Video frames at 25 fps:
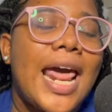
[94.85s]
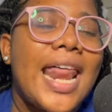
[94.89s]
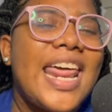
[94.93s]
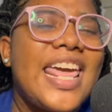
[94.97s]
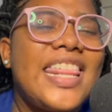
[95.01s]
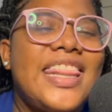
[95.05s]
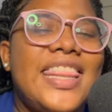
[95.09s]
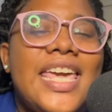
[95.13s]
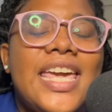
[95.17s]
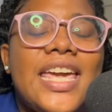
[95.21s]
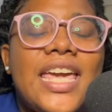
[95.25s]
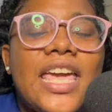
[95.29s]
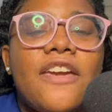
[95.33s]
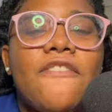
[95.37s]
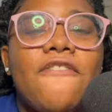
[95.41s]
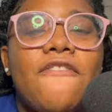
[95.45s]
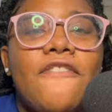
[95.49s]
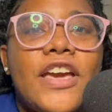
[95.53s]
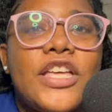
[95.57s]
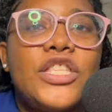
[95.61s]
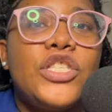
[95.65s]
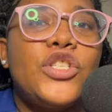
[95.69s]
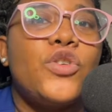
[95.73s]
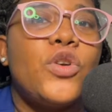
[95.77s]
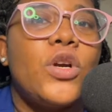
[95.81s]
and I think
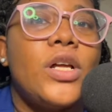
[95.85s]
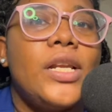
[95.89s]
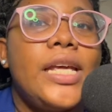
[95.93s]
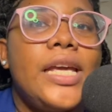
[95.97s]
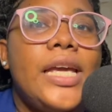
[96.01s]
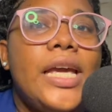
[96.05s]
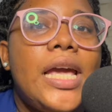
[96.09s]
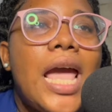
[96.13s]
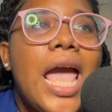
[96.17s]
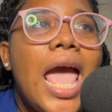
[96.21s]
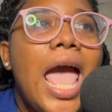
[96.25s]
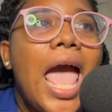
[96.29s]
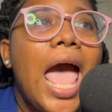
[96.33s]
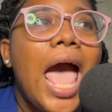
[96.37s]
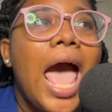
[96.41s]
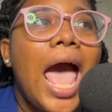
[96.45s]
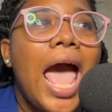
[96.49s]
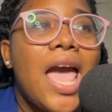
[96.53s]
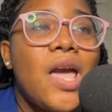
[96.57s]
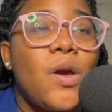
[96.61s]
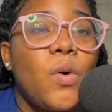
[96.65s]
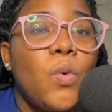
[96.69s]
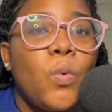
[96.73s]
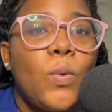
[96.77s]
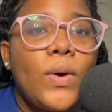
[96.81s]
eventually
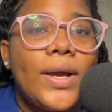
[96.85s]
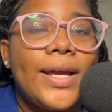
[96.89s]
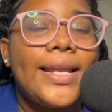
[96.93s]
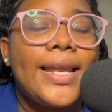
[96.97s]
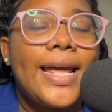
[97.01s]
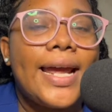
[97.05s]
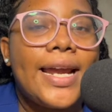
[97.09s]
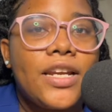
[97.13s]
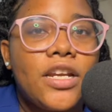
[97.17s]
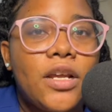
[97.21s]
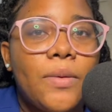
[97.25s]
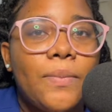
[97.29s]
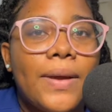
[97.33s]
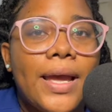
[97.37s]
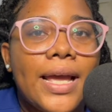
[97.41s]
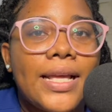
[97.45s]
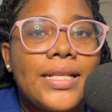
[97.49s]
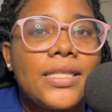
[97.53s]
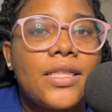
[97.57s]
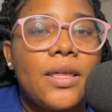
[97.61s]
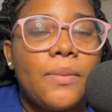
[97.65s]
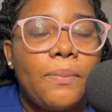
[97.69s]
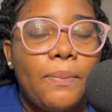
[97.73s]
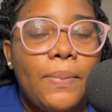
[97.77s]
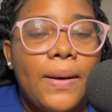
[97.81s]
I will end up
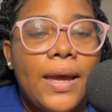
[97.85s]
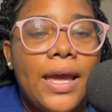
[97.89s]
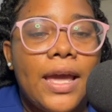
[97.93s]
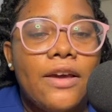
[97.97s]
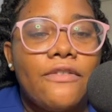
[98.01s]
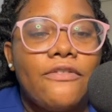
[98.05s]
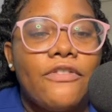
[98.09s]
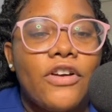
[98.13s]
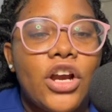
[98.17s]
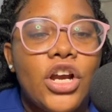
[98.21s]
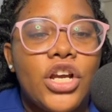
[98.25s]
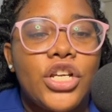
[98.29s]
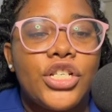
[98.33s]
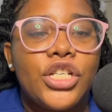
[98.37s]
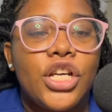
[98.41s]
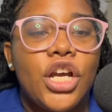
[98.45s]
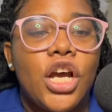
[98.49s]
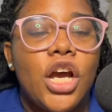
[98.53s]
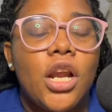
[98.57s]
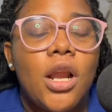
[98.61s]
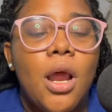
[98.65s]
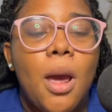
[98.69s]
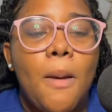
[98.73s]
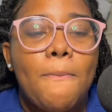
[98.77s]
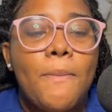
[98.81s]
get the paid
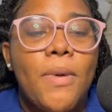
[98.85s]
version,